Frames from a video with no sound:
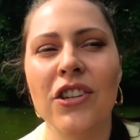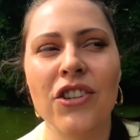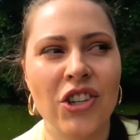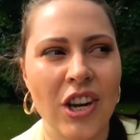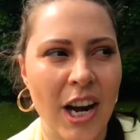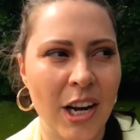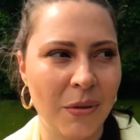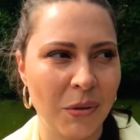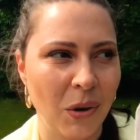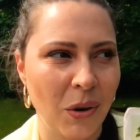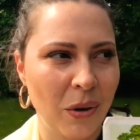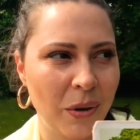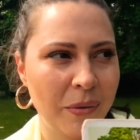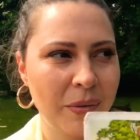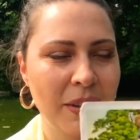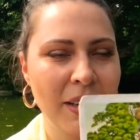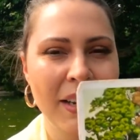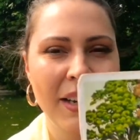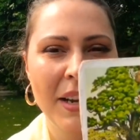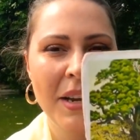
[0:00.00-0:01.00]
in general.
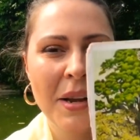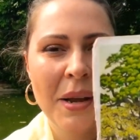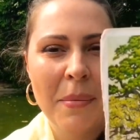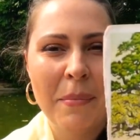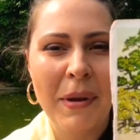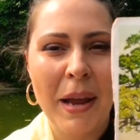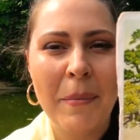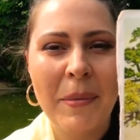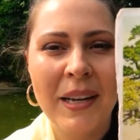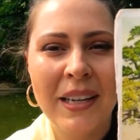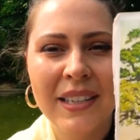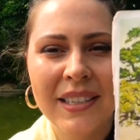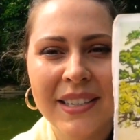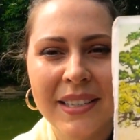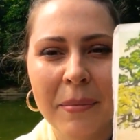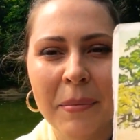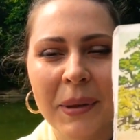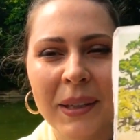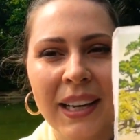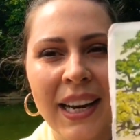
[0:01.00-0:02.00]
Maybe it
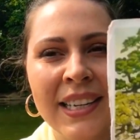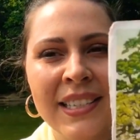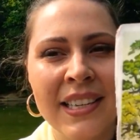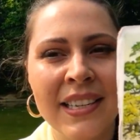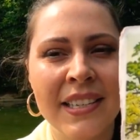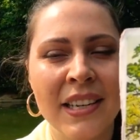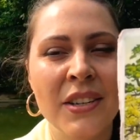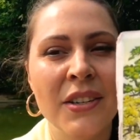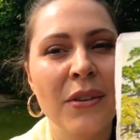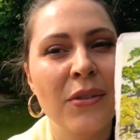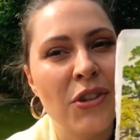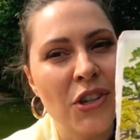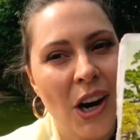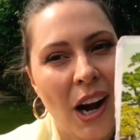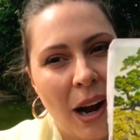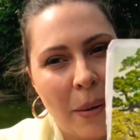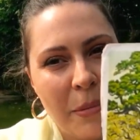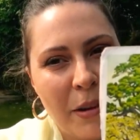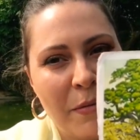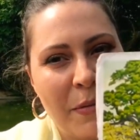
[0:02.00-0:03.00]
symbolizes a new
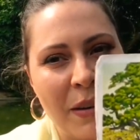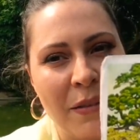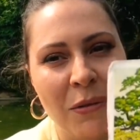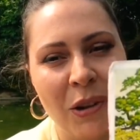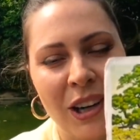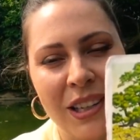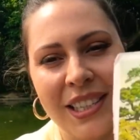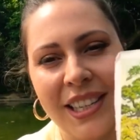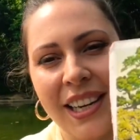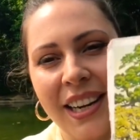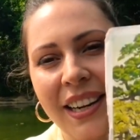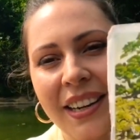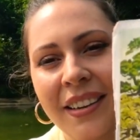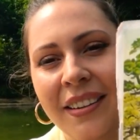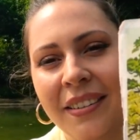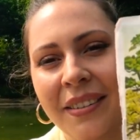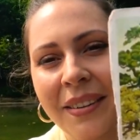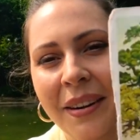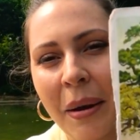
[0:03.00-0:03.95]
job you've been wanting.